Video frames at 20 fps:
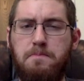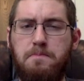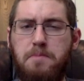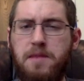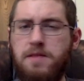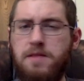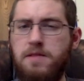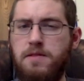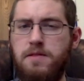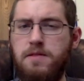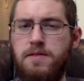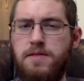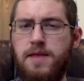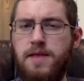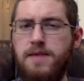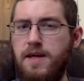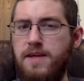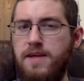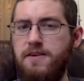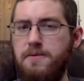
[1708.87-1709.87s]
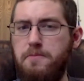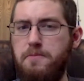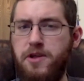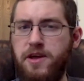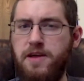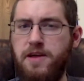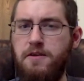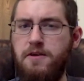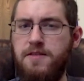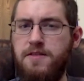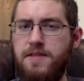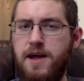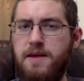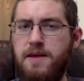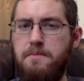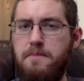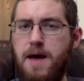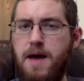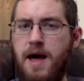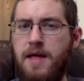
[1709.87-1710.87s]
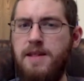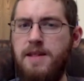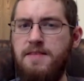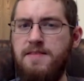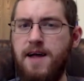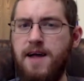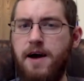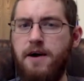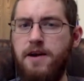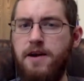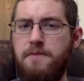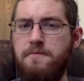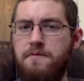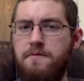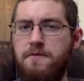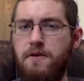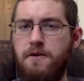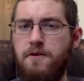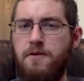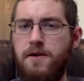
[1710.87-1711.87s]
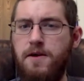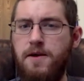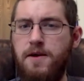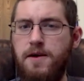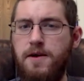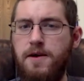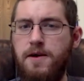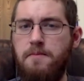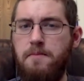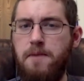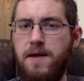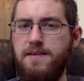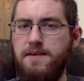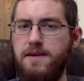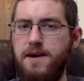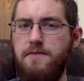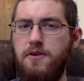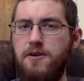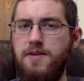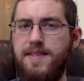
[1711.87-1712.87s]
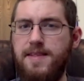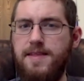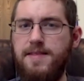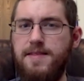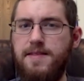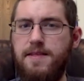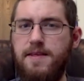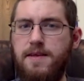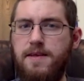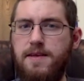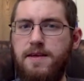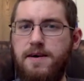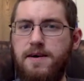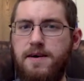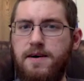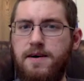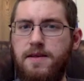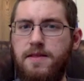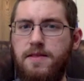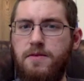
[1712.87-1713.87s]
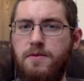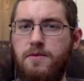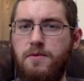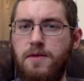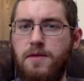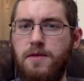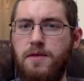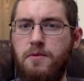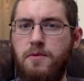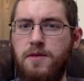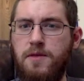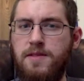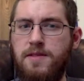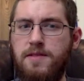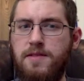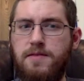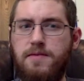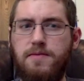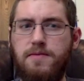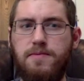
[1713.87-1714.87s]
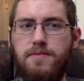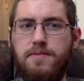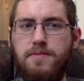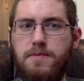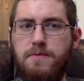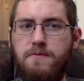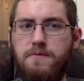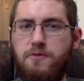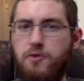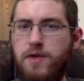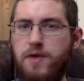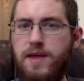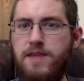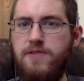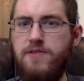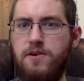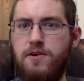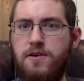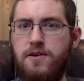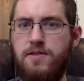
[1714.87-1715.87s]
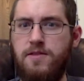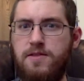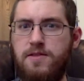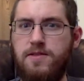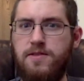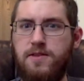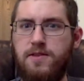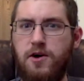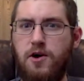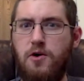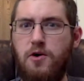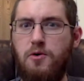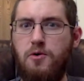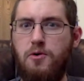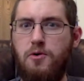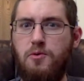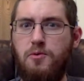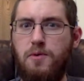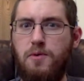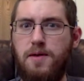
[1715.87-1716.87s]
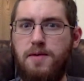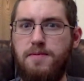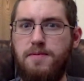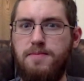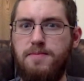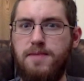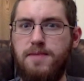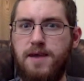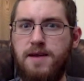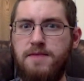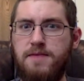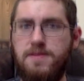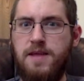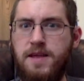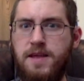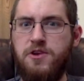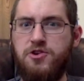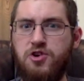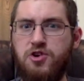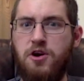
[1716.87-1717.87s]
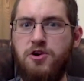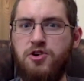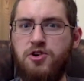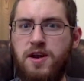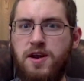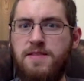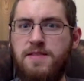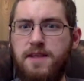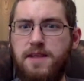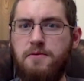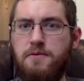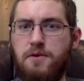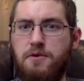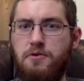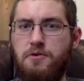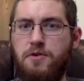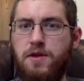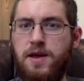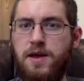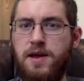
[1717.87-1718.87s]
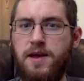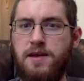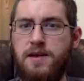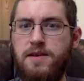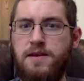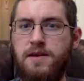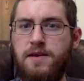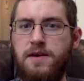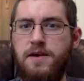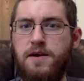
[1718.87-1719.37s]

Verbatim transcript: been Nate Loenser in particular has kind of had his eye on him for basically ever since he uh, was freed to to go kind of lead the charge on in-state recruiting and